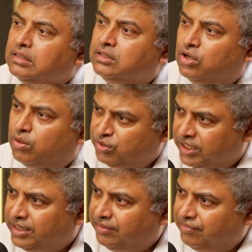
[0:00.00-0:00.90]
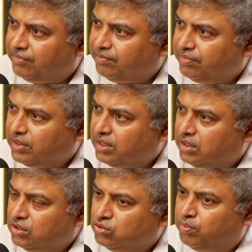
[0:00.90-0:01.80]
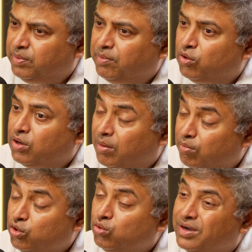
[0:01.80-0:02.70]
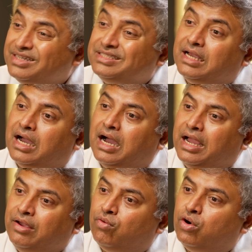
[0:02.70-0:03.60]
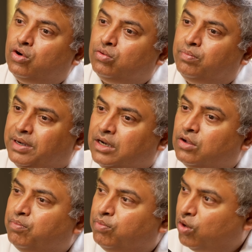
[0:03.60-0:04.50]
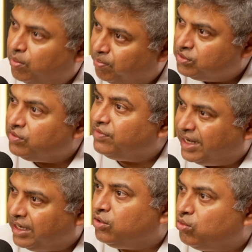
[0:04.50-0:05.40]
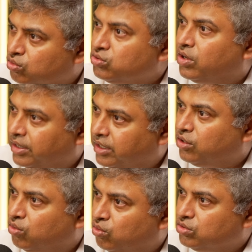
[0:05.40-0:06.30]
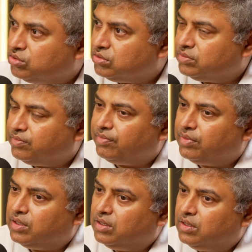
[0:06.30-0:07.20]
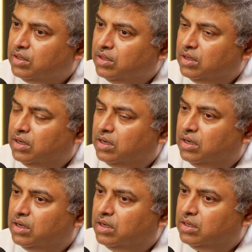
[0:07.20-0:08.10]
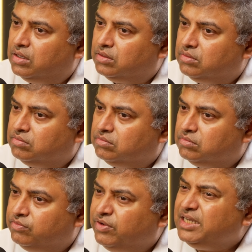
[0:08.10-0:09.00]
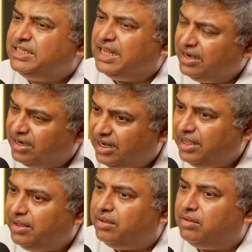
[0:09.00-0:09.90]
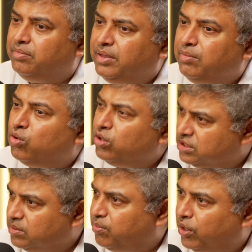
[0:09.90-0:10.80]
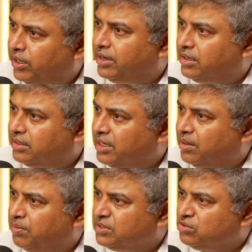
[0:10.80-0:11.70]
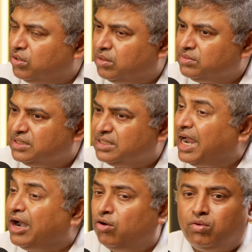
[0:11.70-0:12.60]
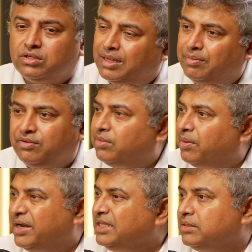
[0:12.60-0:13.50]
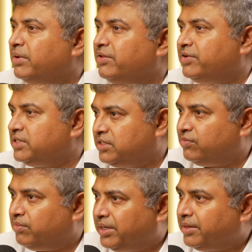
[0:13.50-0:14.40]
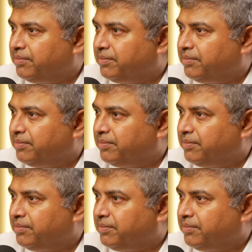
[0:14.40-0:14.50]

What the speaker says: the objective. So people who come to you and say, I want to build a corpus of 10 crores or 100 crores, will generally be more disappointed than a person who comes and says, I don't know what's happening with my money, somebody fix it for me.